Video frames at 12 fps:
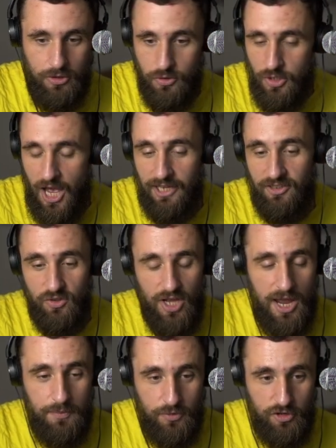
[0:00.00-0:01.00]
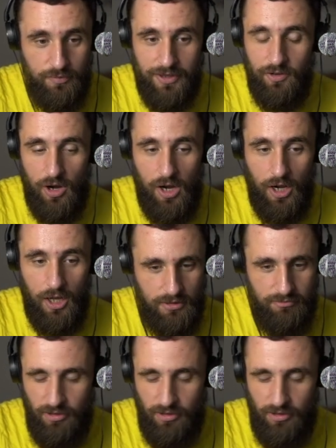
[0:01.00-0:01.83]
You can't prove me wrong.